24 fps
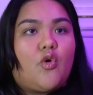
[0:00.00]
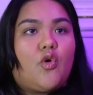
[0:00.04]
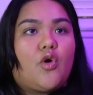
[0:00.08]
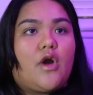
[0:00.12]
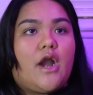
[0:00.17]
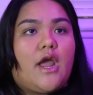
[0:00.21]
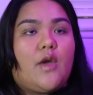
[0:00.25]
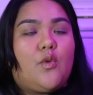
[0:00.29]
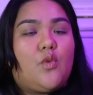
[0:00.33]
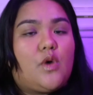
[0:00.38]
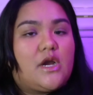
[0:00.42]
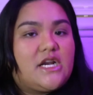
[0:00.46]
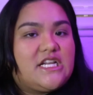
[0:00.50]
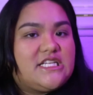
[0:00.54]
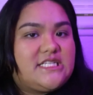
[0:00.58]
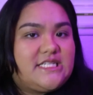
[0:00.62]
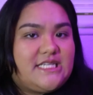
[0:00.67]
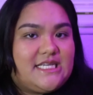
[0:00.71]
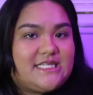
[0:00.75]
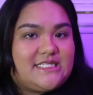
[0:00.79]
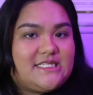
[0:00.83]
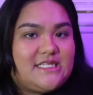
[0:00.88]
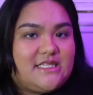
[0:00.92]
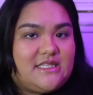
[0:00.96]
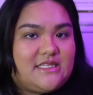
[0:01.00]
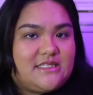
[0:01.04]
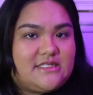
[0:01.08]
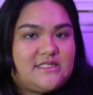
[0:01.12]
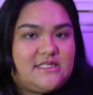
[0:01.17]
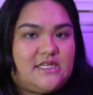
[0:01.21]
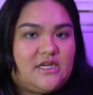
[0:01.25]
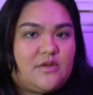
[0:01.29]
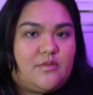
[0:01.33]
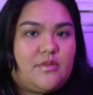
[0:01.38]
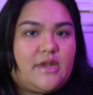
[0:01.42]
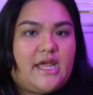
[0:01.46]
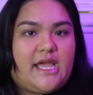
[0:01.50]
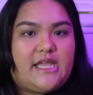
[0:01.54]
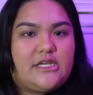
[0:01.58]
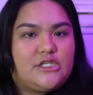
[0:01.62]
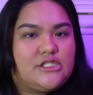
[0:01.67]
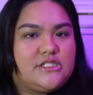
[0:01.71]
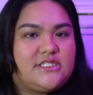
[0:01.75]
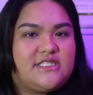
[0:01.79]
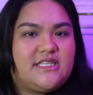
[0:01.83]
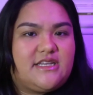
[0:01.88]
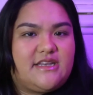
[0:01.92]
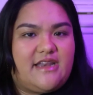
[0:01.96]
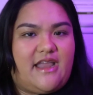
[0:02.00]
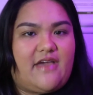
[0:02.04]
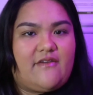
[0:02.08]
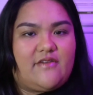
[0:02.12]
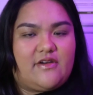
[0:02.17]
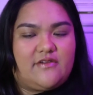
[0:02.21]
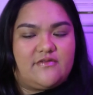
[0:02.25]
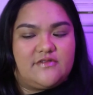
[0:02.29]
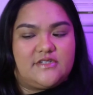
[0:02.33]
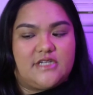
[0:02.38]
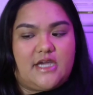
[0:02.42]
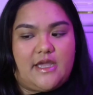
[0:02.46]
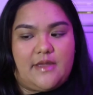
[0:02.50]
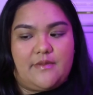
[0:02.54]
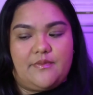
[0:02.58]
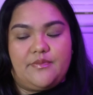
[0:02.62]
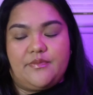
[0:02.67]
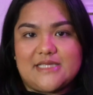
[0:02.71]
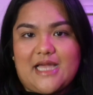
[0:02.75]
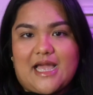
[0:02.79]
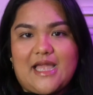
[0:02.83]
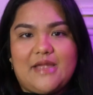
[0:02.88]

or I wanted to get to this year, but I just didn't have enough time.